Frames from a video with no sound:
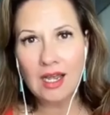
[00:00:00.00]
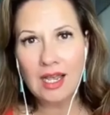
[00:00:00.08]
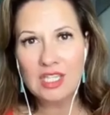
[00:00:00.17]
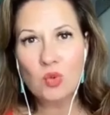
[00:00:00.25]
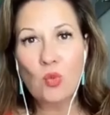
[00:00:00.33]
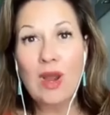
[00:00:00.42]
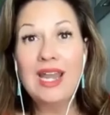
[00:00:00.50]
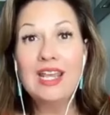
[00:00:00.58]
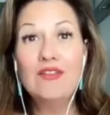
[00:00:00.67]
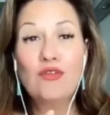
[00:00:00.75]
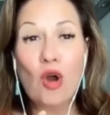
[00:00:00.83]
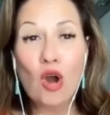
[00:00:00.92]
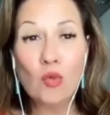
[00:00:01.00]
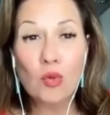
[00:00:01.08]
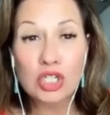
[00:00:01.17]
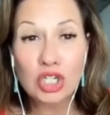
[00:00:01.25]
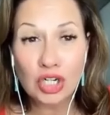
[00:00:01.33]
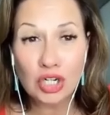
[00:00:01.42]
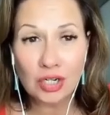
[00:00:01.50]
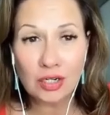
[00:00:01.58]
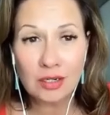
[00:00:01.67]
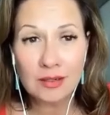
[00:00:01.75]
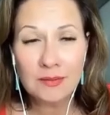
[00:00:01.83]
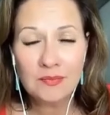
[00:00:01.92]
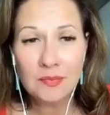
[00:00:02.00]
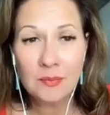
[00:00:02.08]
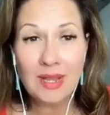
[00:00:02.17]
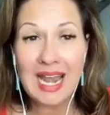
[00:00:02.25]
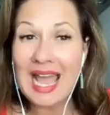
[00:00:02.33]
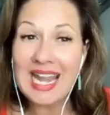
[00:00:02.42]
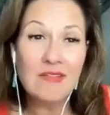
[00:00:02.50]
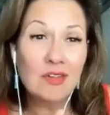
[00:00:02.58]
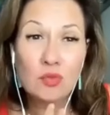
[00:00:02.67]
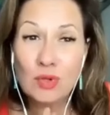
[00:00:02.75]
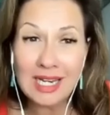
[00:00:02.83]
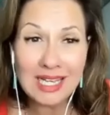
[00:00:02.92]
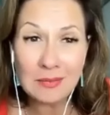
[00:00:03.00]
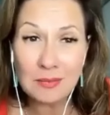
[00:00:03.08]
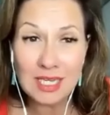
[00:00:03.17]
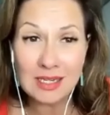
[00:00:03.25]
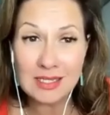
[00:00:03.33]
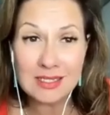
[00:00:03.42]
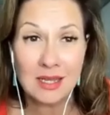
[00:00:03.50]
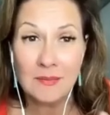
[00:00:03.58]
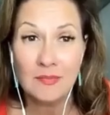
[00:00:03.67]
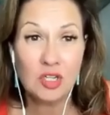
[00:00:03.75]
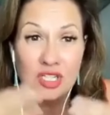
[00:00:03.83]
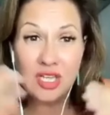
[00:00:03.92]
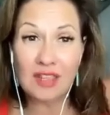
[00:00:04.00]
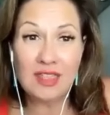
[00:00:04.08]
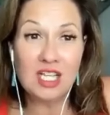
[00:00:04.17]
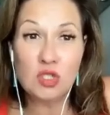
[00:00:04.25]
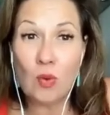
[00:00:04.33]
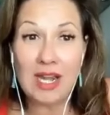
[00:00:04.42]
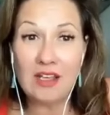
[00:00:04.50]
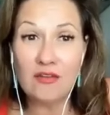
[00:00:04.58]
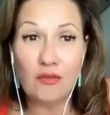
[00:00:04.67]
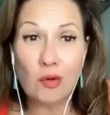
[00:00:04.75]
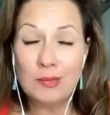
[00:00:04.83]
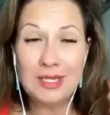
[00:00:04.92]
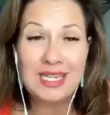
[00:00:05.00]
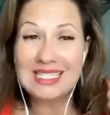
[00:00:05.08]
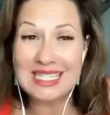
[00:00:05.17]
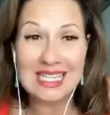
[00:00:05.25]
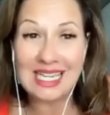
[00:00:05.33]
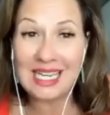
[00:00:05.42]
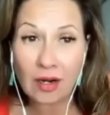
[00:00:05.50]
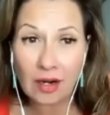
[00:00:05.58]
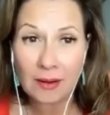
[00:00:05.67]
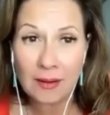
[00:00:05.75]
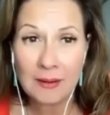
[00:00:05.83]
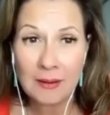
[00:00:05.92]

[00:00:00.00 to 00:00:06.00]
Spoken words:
It's waiting for our return, but not even really, because there's nothing it's waiting for because it's here.